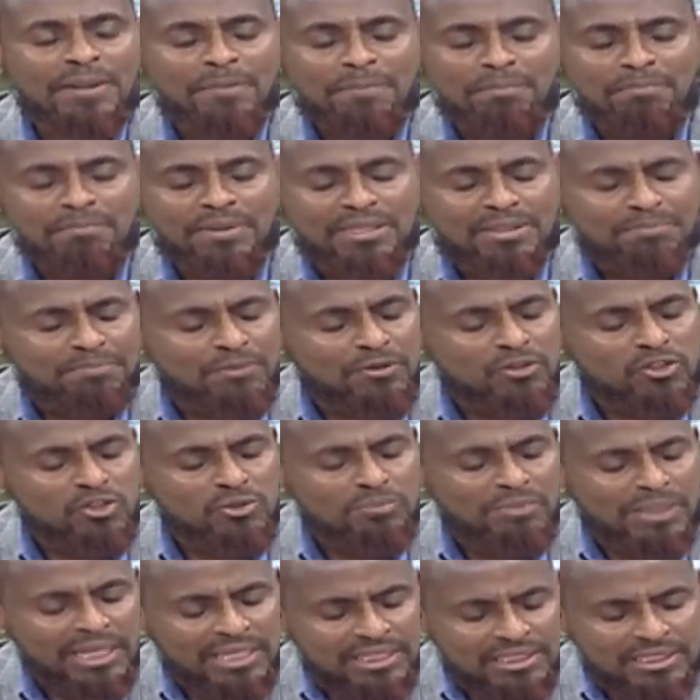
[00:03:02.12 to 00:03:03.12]
But
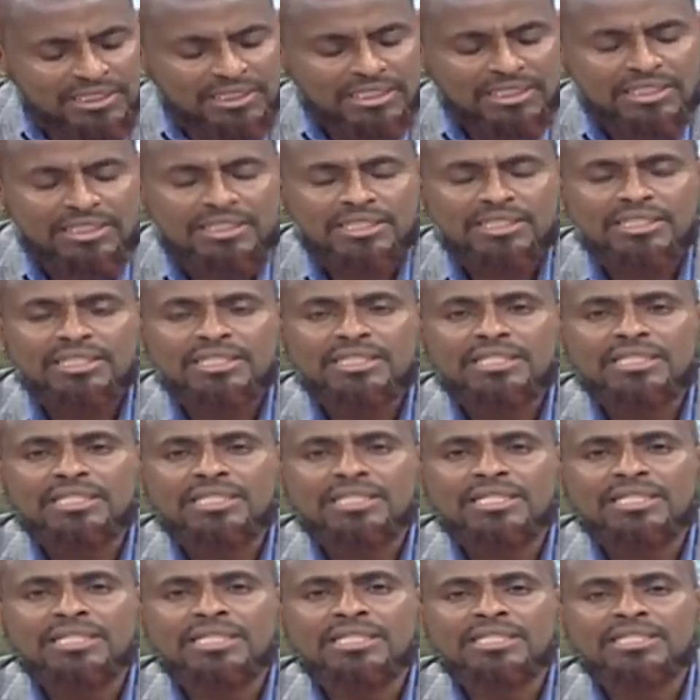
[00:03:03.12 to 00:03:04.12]
prosperity
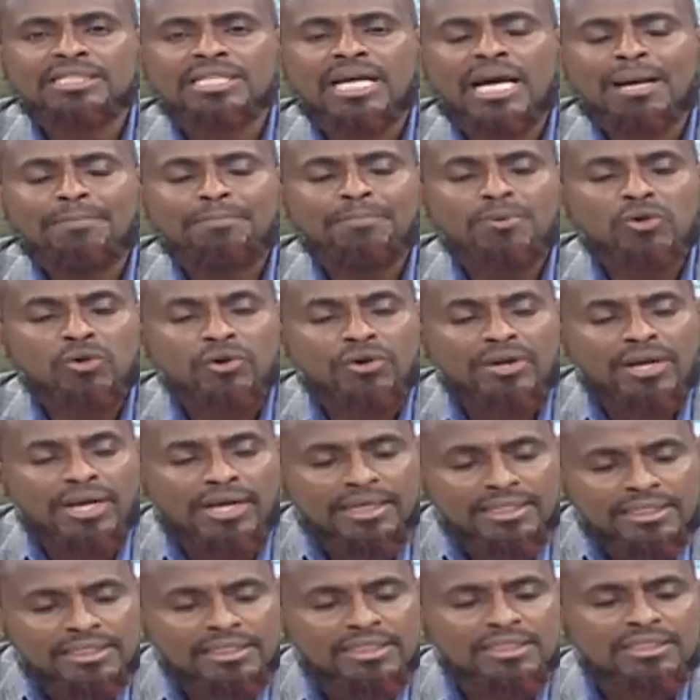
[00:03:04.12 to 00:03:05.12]
is a
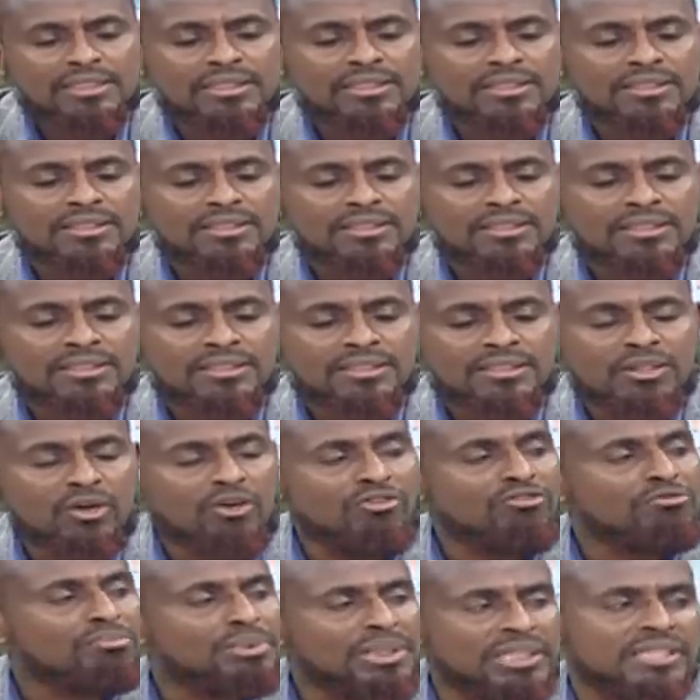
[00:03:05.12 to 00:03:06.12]
product
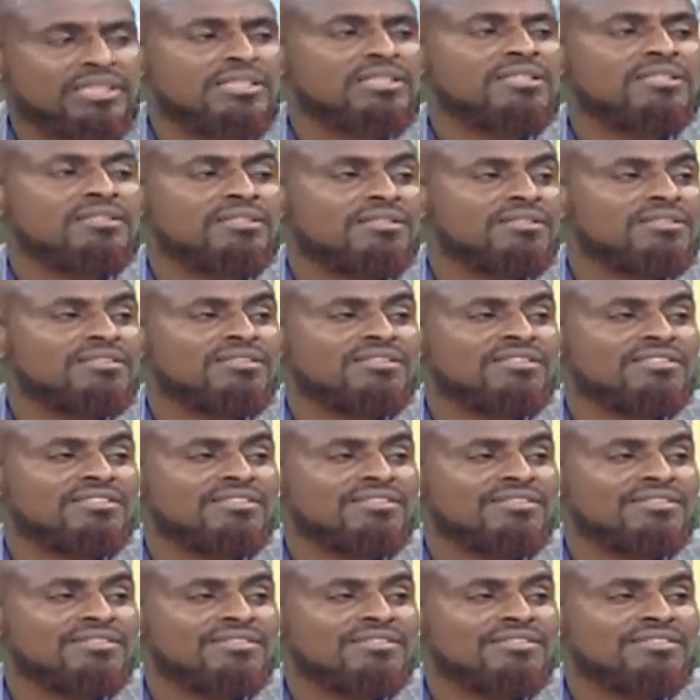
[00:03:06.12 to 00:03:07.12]
of peace.
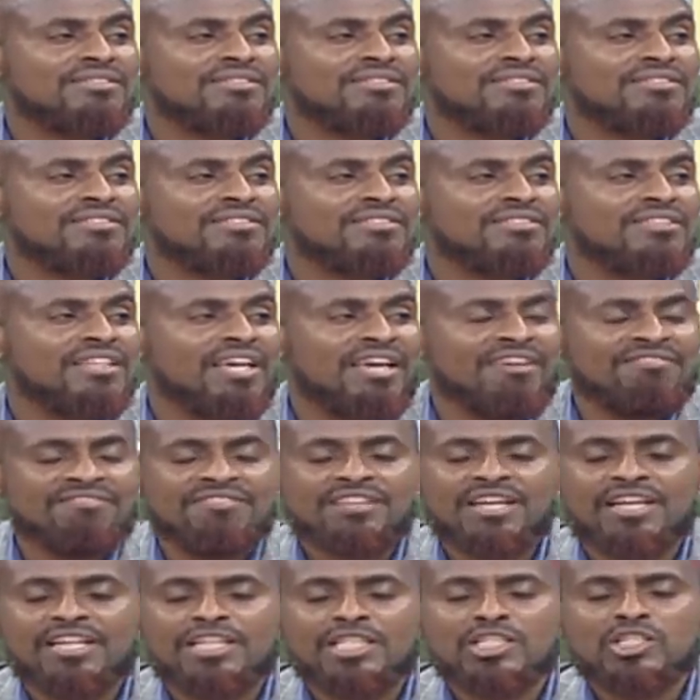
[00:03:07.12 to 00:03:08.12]
If
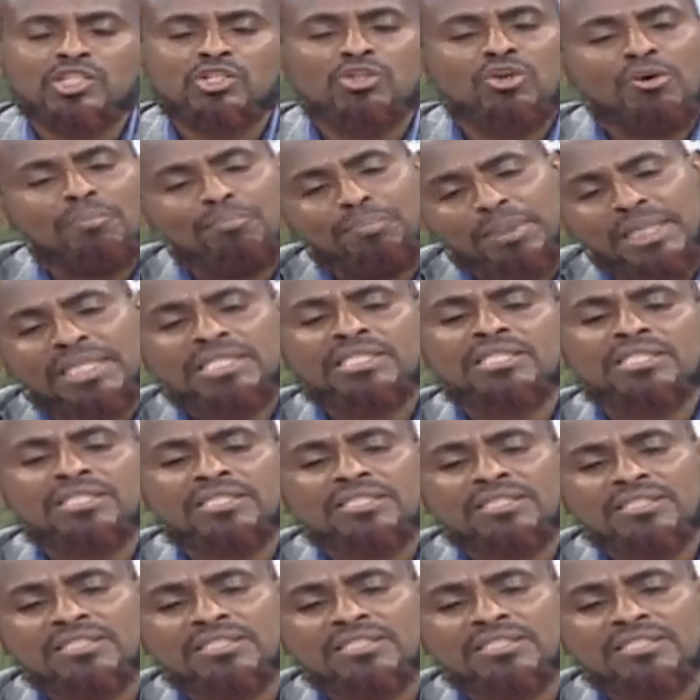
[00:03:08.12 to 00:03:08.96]
there is no peace,